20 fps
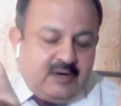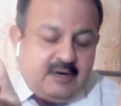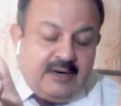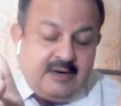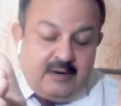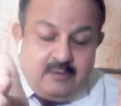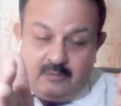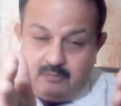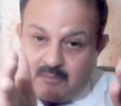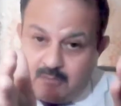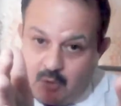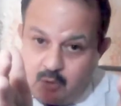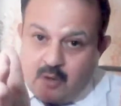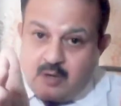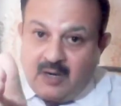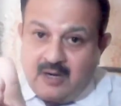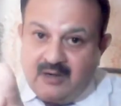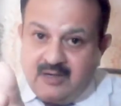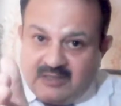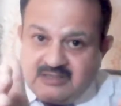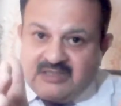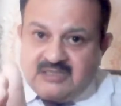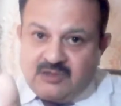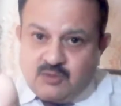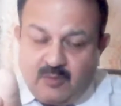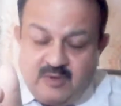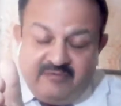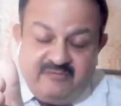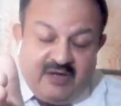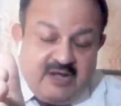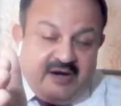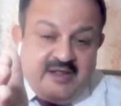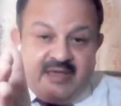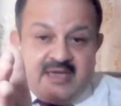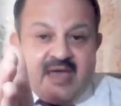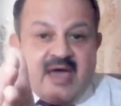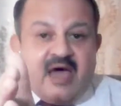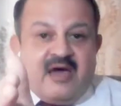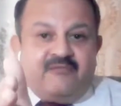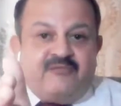And listen to me very
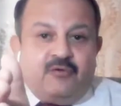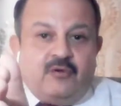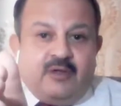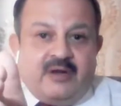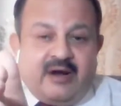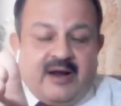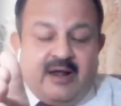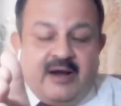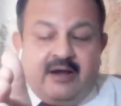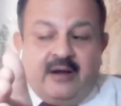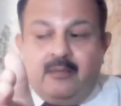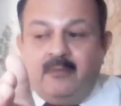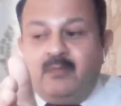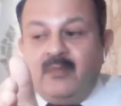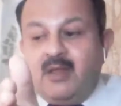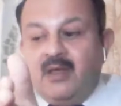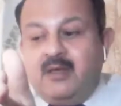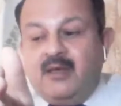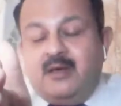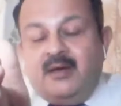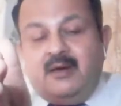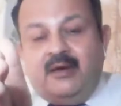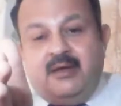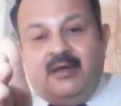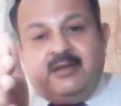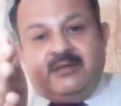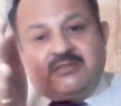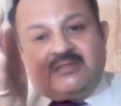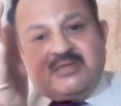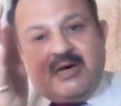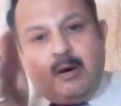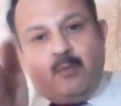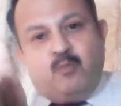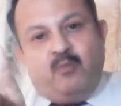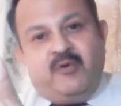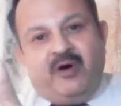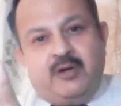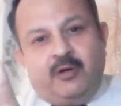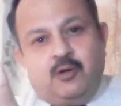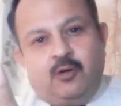carefully, right? In
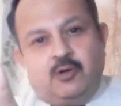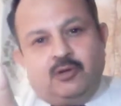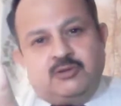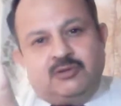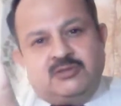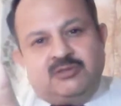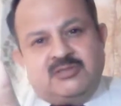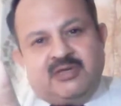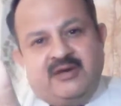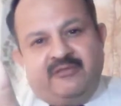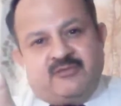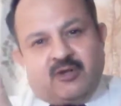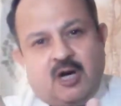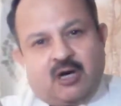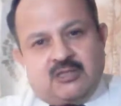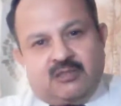some videos, I've